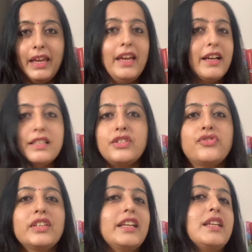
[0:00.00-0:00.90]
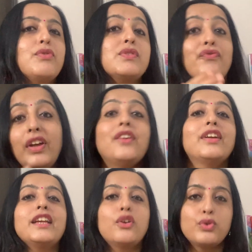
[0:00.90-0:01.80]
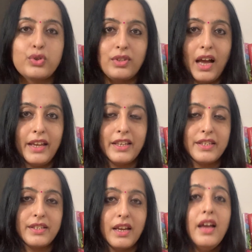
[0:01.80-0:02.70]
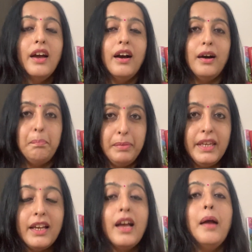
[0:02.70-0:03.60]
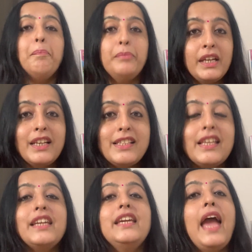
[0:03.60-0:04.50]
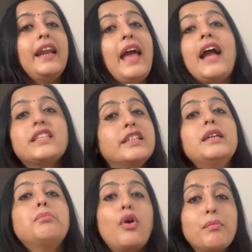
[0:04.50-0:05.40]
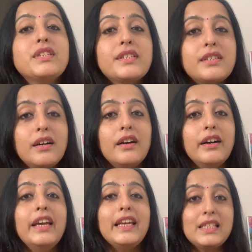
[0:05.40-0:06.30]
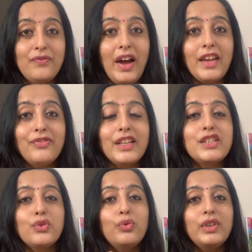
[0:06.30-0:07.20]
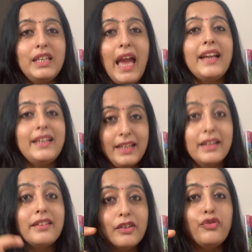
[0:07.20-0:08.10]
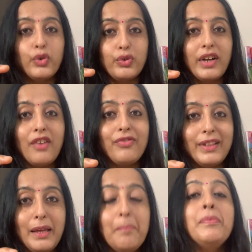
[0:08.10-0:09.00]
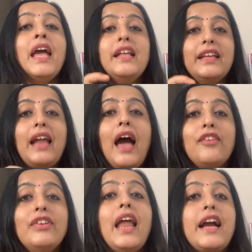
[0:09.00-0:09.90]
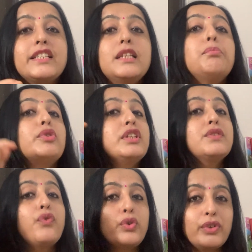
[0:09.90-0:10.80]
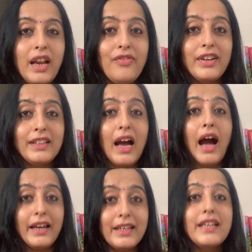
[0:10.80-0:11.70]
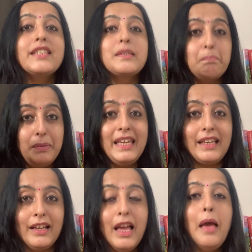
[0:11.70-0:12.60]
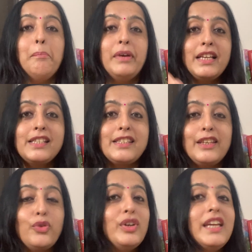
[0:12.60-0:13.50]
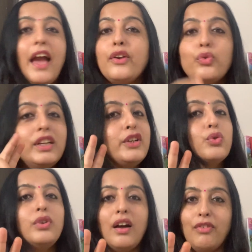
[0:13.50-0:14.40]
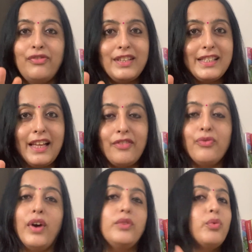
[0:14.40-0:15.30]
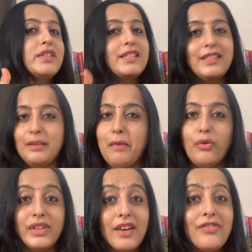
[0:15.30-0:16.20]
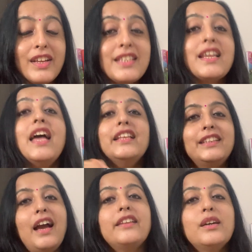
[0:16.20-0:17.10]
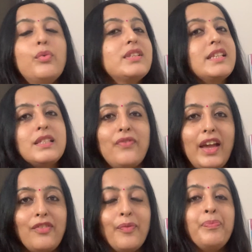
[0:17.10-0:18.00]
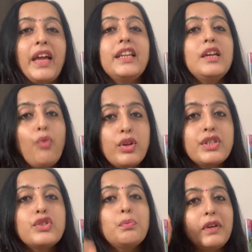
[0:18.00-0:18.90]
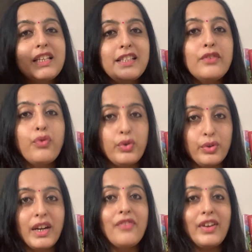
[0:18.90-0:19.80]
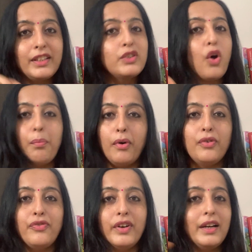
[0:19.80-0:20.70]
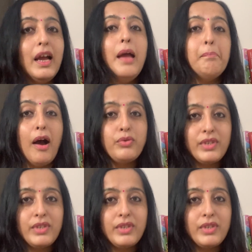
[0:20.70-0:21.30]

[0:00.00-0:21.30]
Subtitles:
considering that he was very close to the highest peak, because he had actually promised his wife that he had taken her photograph with him, that I will actually put this photograph at the highest peak, because he had only two love of his life. One was the Mount Everest, the other was his wife, and he wanted to place that photograph at the top of Mount